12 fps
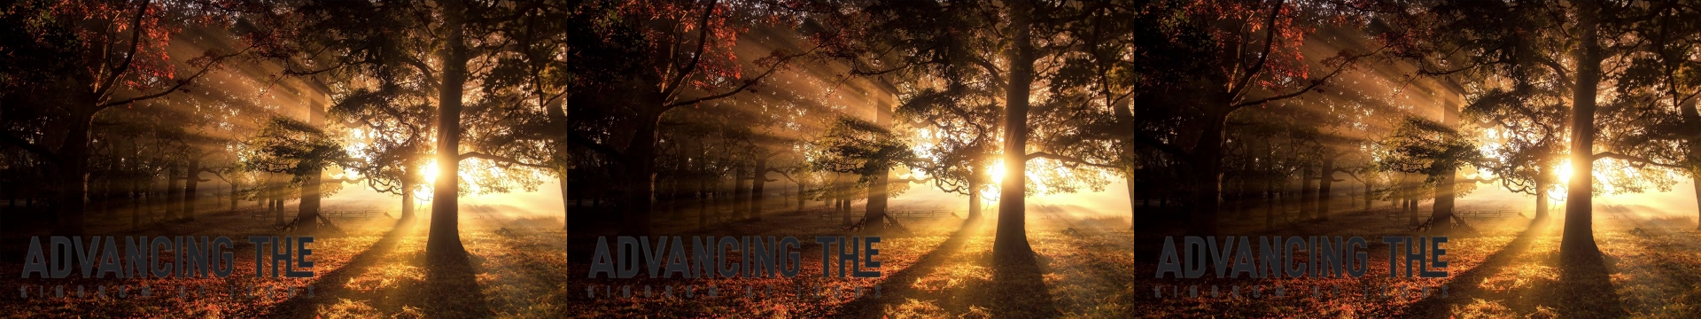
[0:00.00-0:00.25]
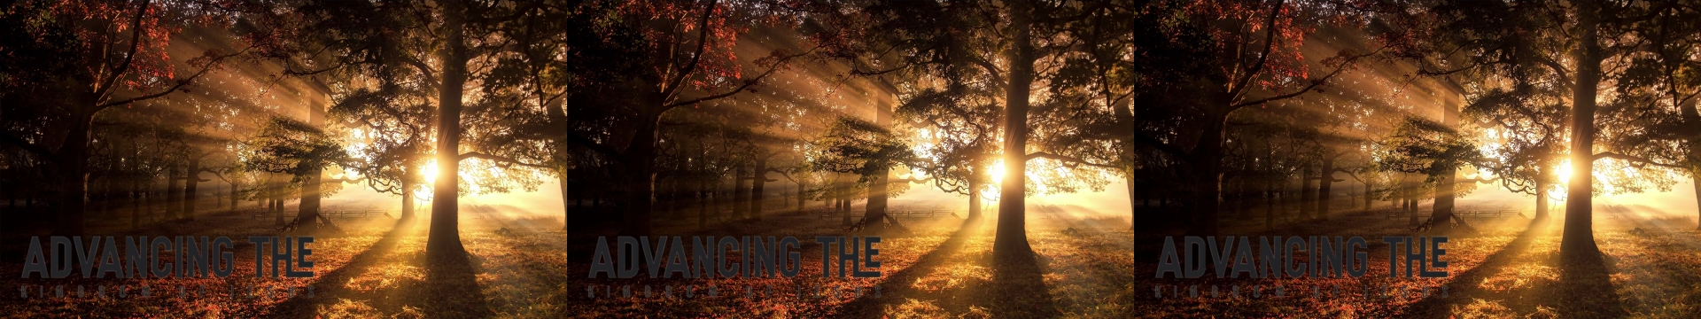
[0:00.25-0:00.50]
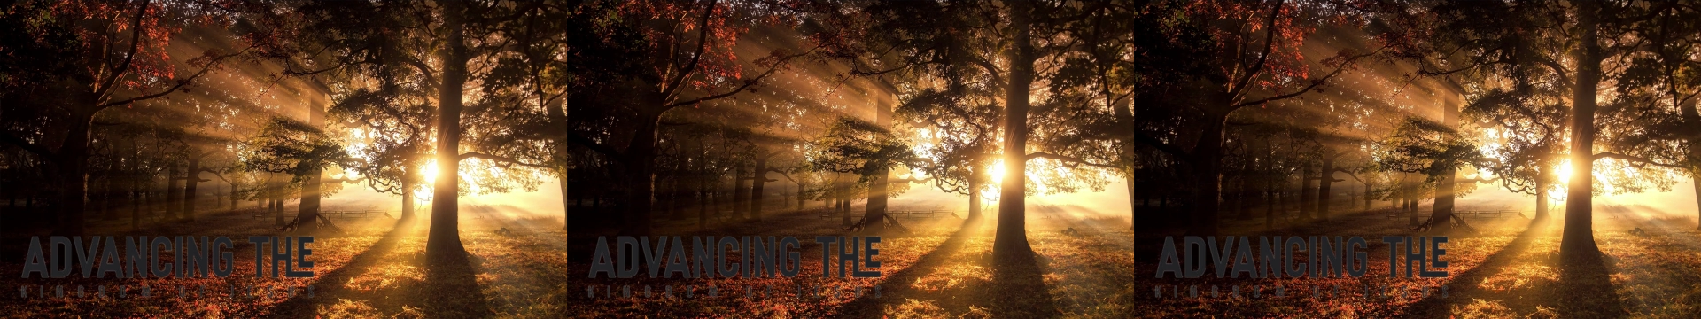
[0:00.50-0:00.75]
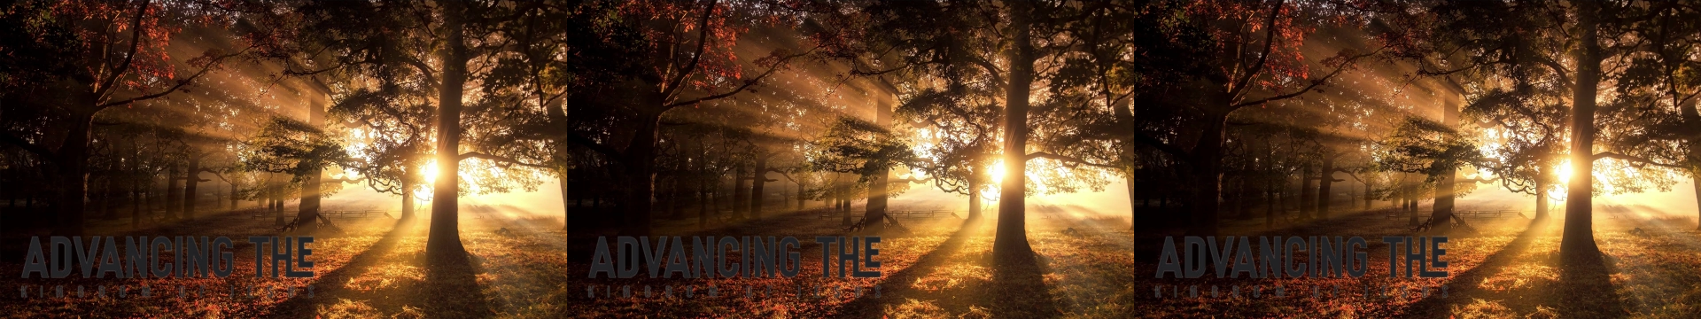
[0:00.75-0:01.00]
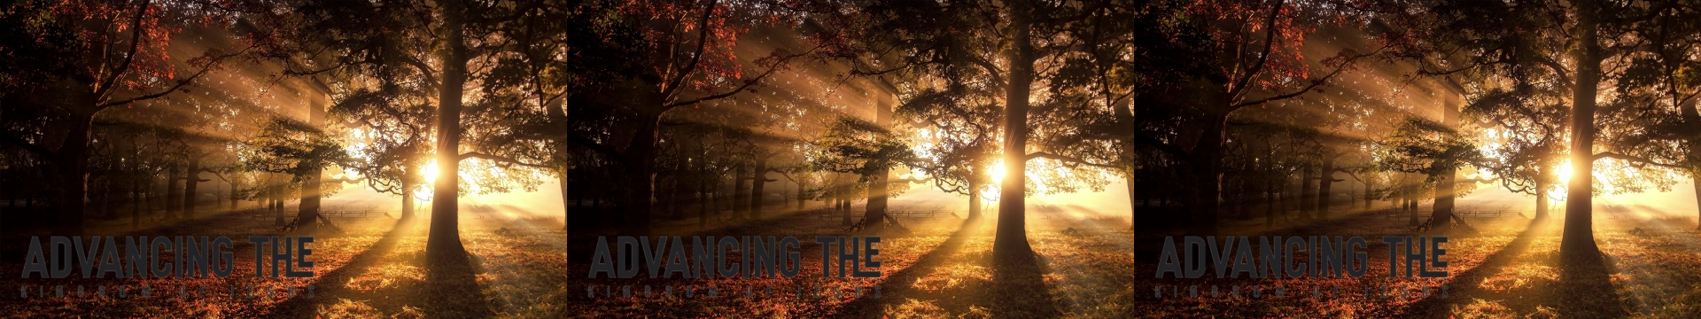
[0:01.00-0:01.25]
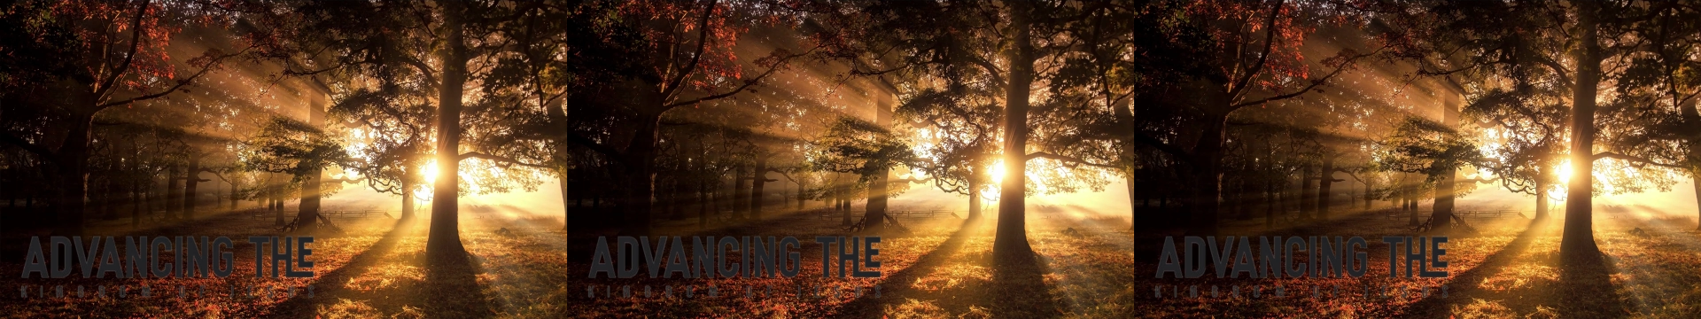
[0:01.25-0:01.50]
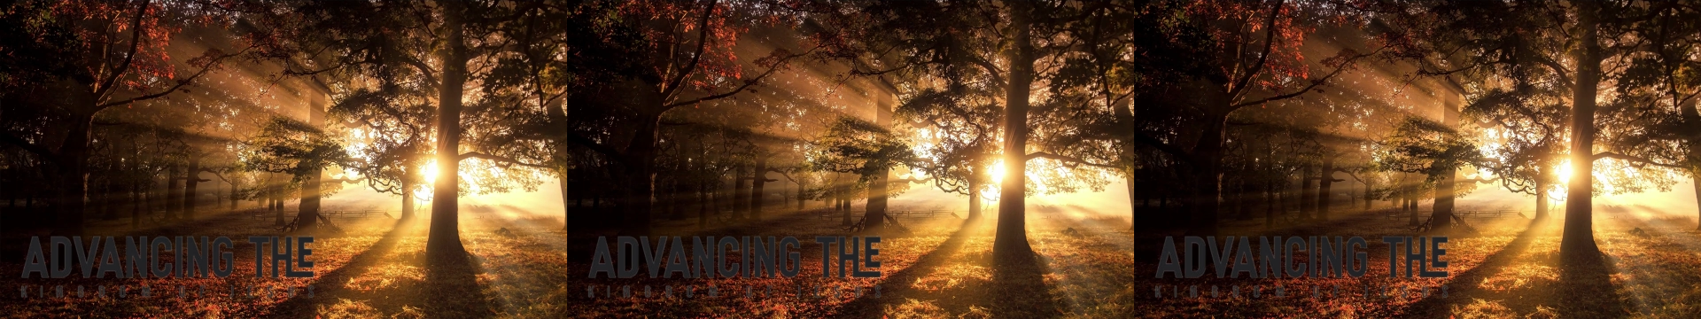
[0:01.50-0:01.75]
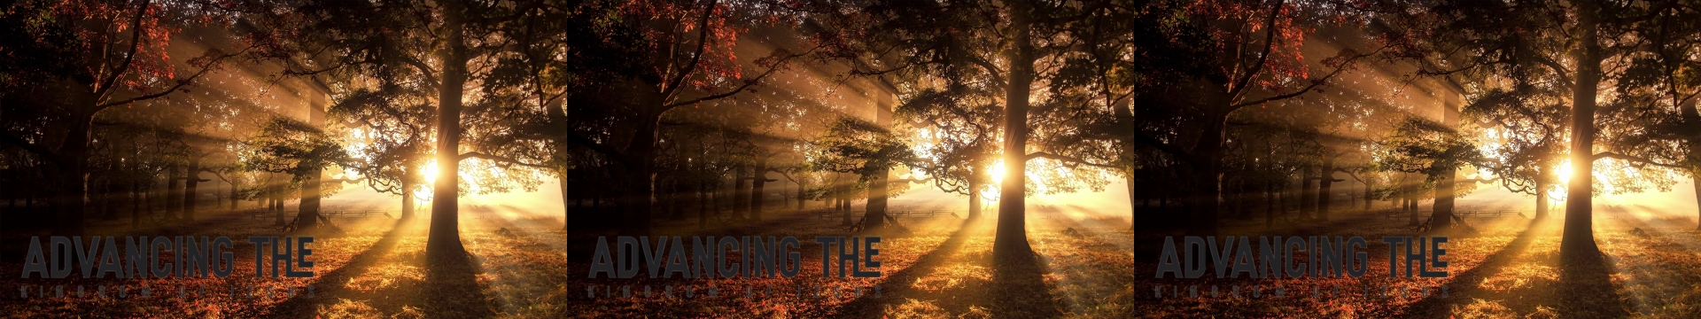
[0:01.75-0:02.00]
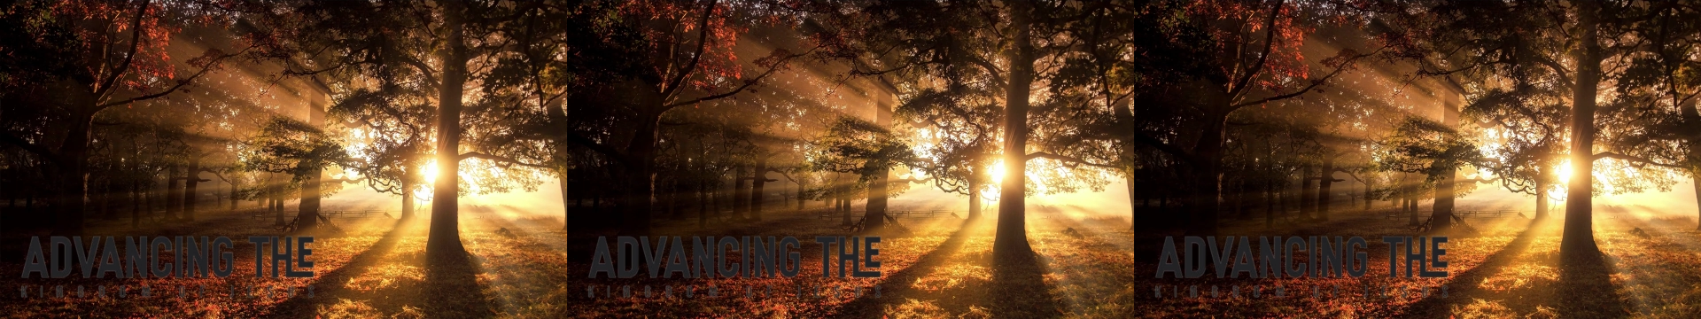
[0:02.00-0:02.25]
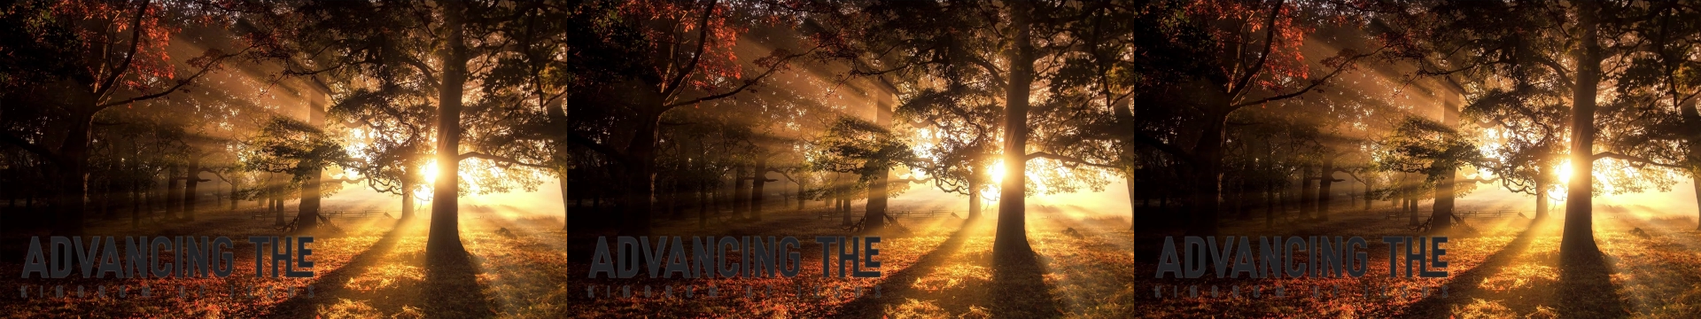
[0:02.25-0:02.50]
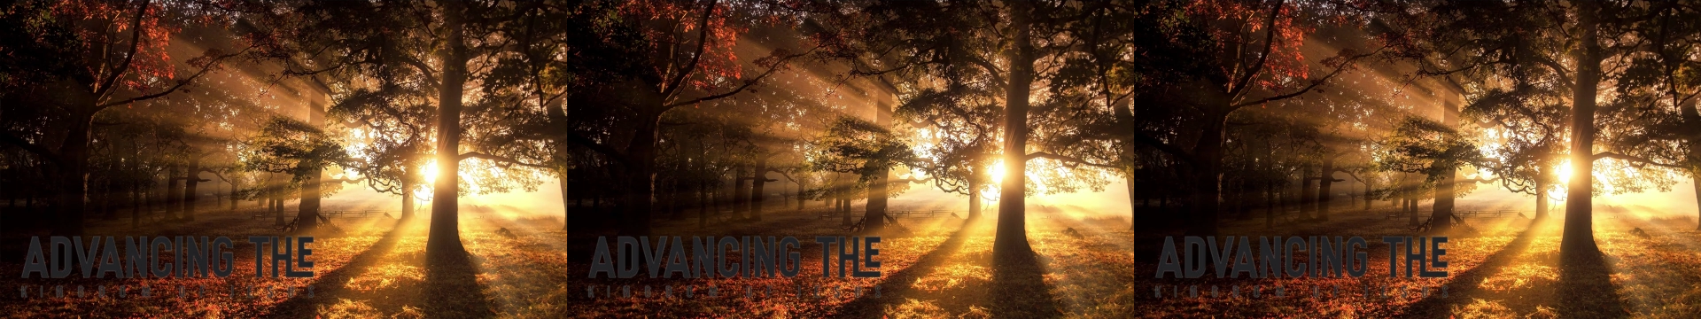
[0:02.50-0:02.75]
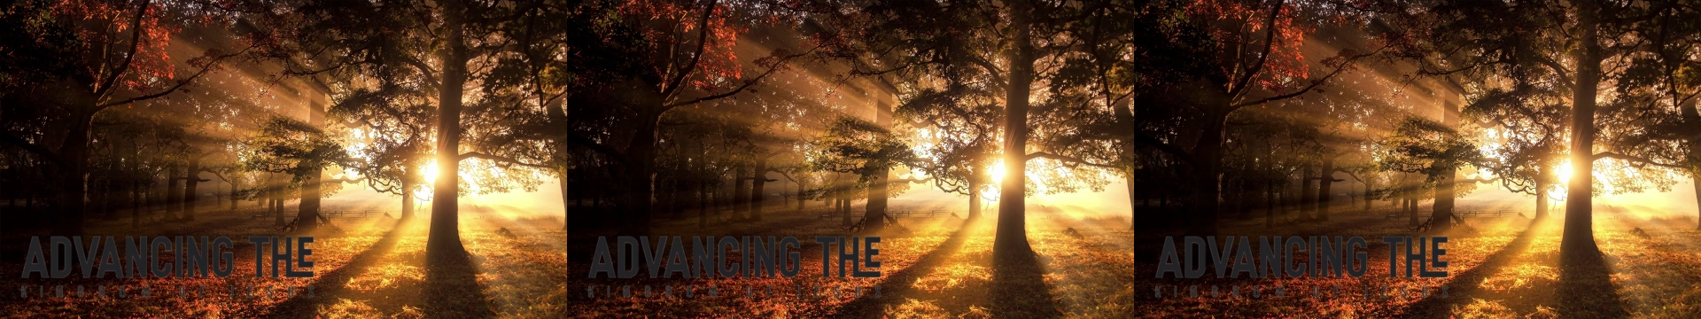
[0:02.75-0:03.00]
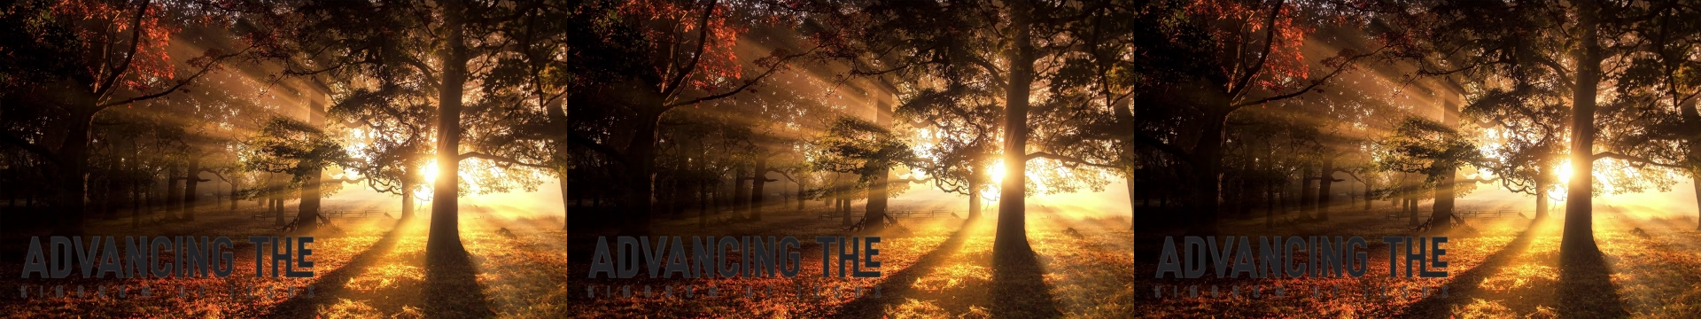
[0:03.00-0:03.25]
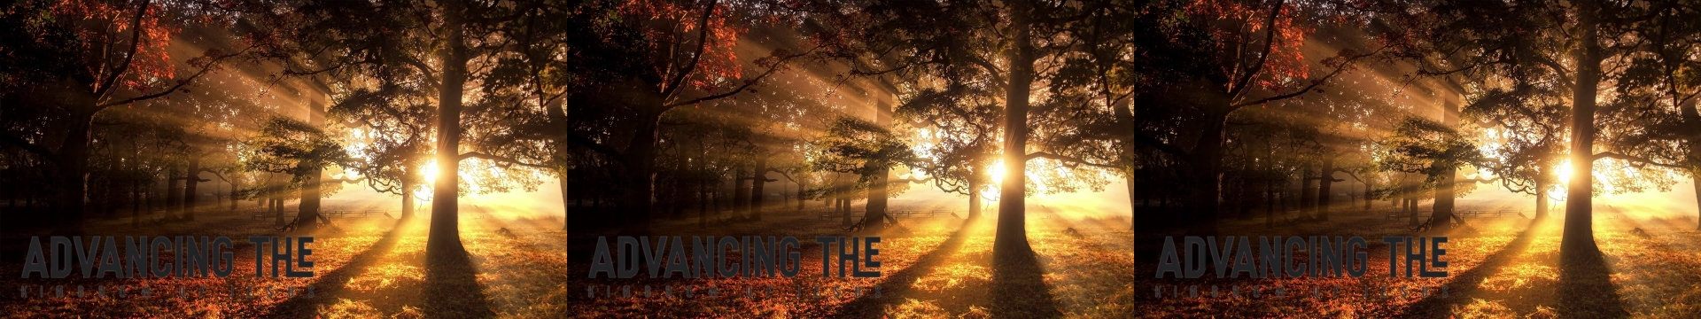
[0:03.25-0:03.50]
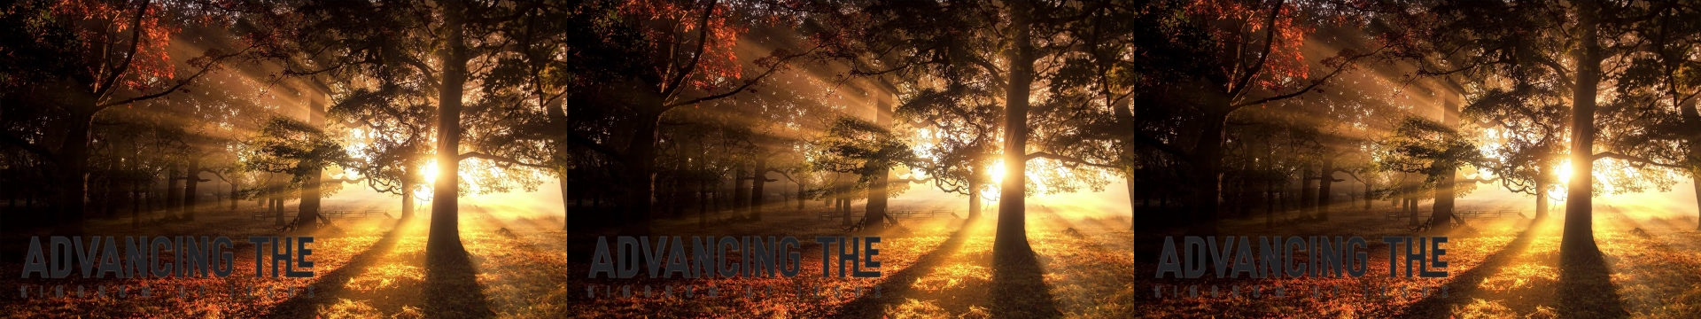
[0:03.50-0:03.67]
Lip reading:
Nobody's mouth can be seen.